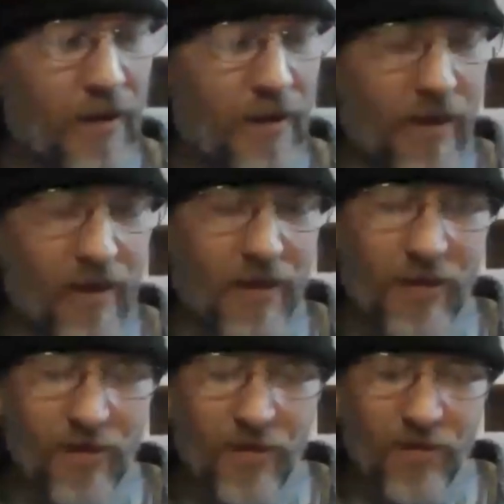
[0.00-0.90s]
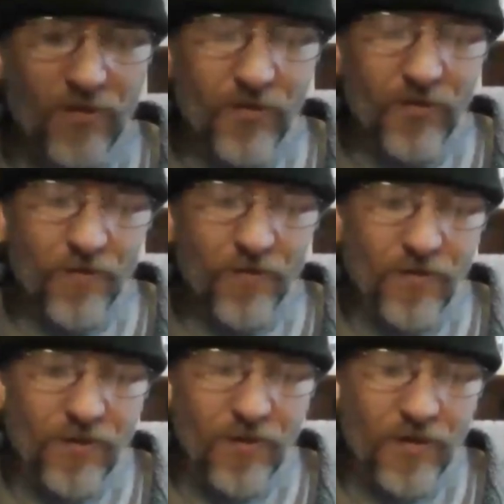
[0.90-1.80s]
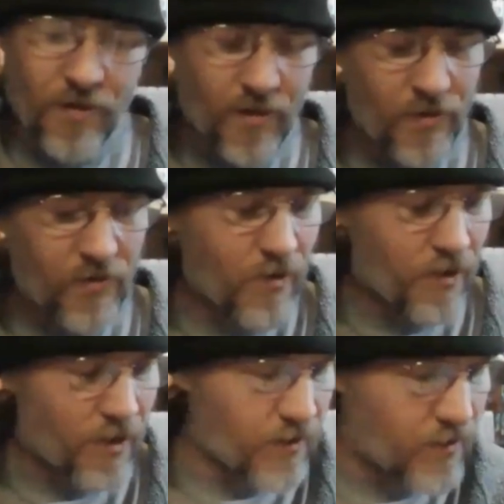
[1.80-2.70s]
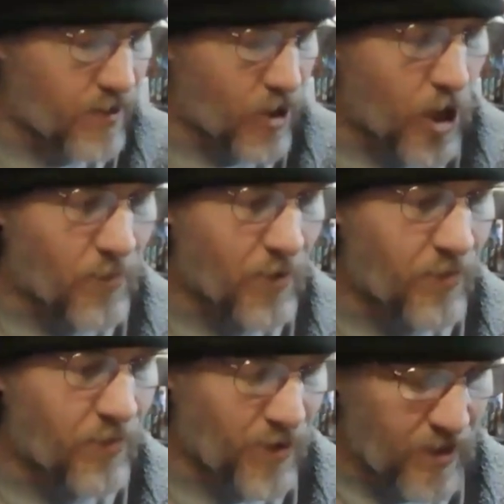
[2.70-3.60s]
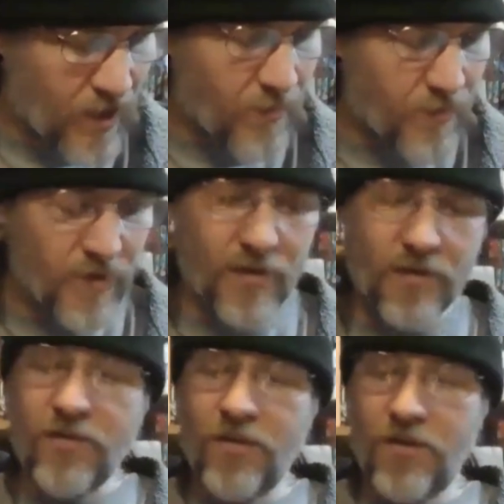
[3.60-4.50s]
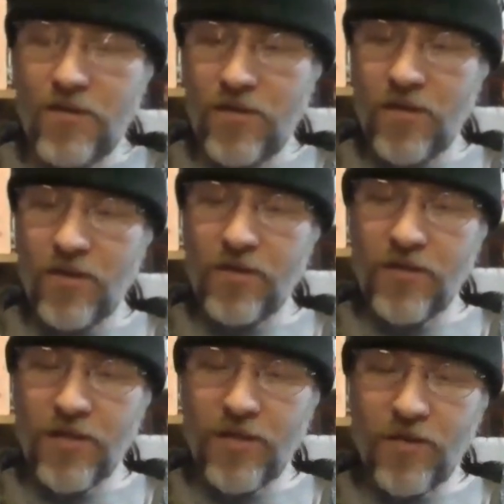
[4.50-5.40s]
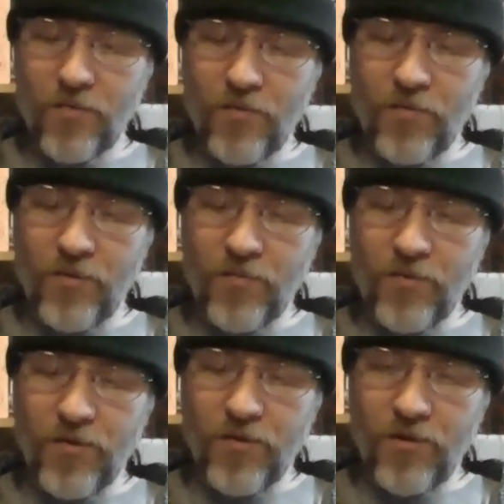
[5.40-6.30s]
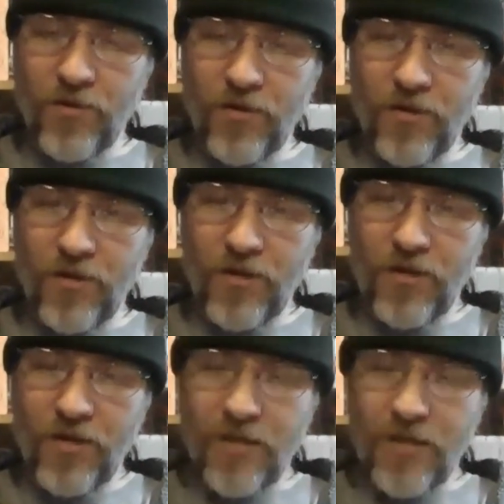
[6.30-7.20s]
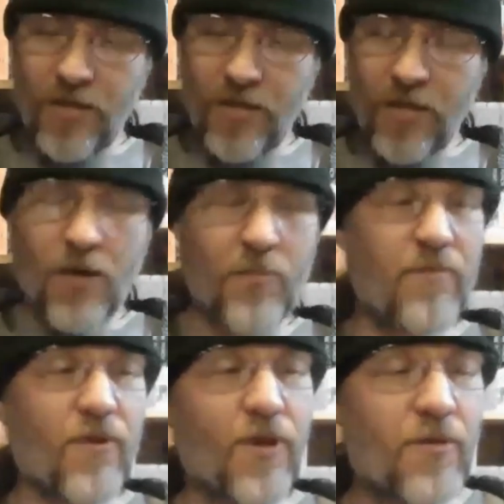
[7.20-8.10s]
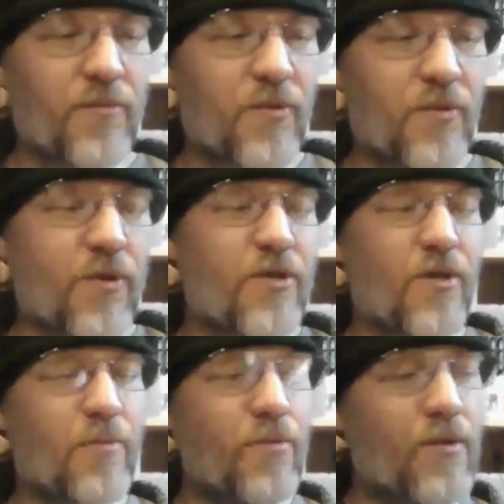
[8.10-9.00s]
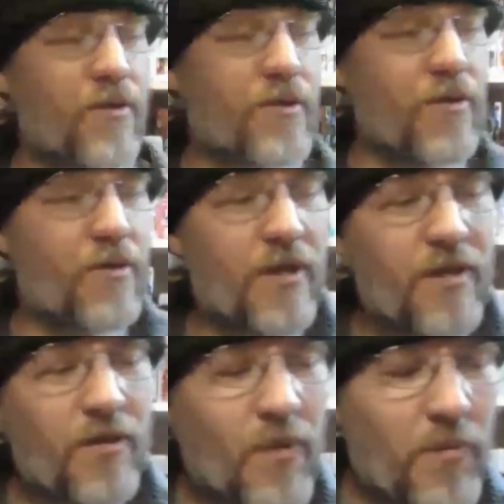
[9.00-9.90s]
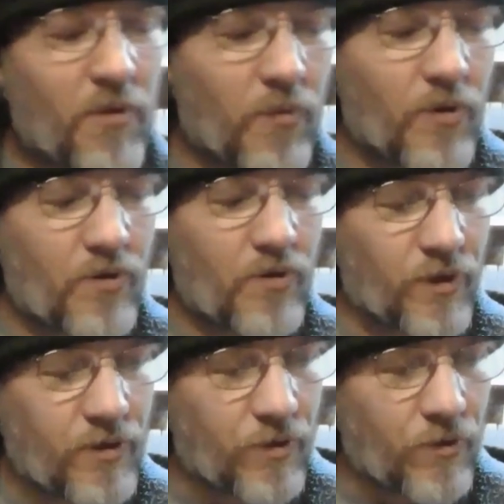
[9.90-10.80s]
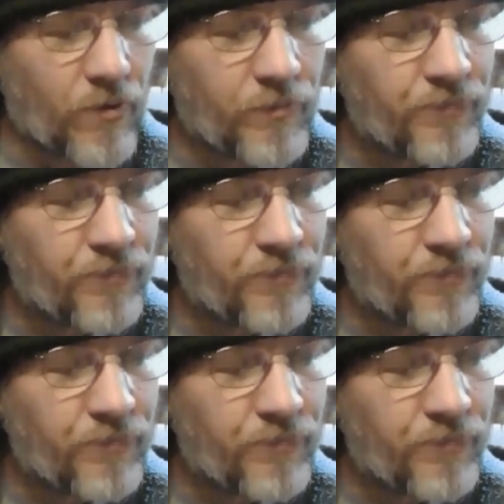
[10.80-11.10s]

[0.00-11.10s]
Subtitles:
And I think these are like omnibus type things, because I don't remember how many volumes originally were in the series. I think maybe there was only 2.